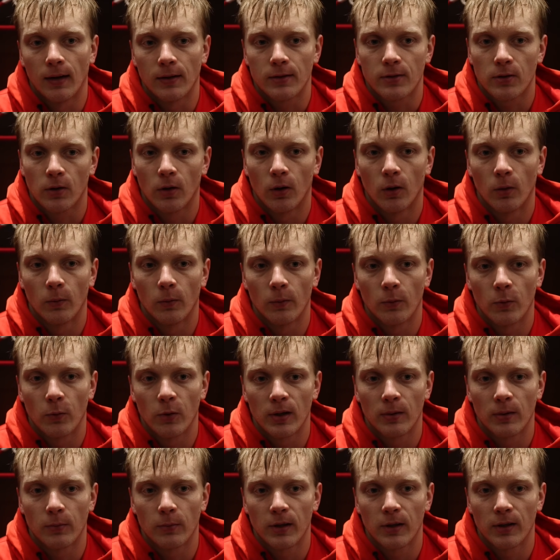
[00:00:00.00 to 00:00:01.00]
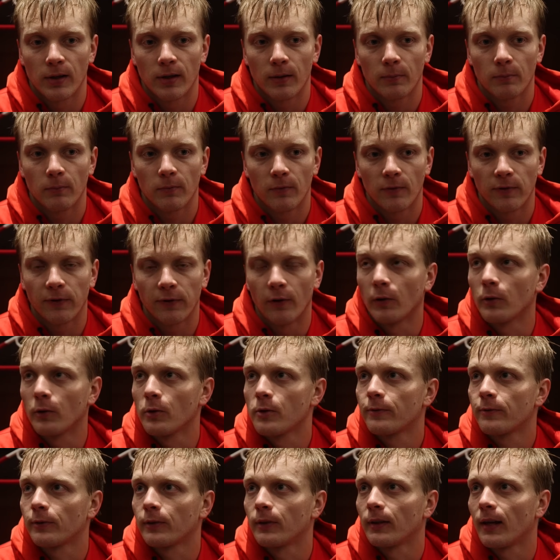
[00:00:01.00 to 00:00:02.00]
so we did
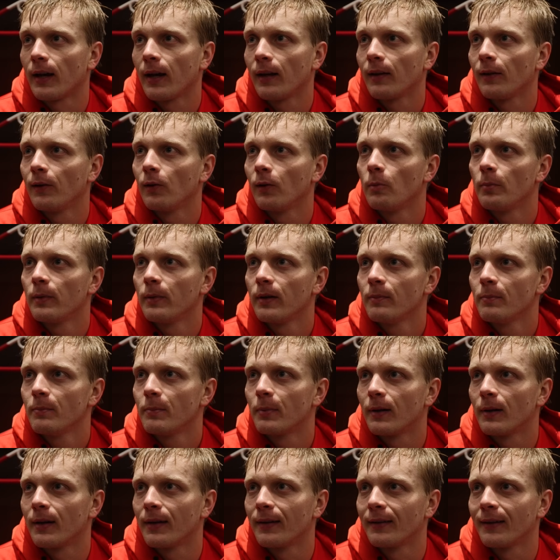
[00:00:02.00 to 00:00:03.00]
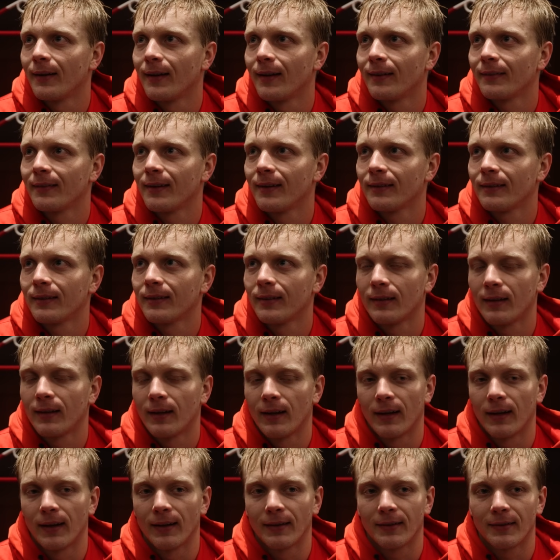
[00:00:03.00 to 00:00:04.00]
focus for that a little bit, but nothing
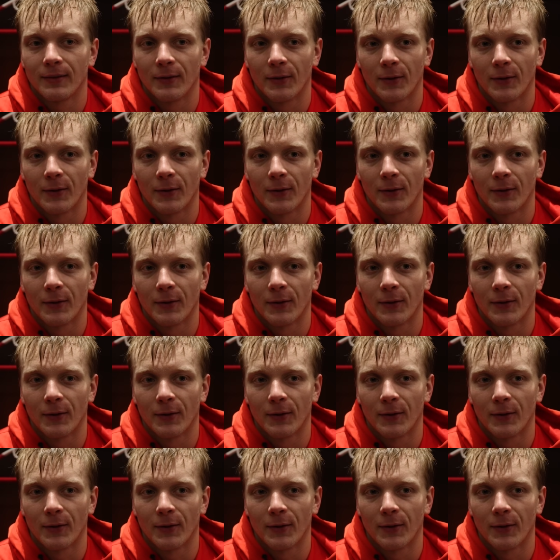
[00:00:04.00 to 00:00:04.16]
like,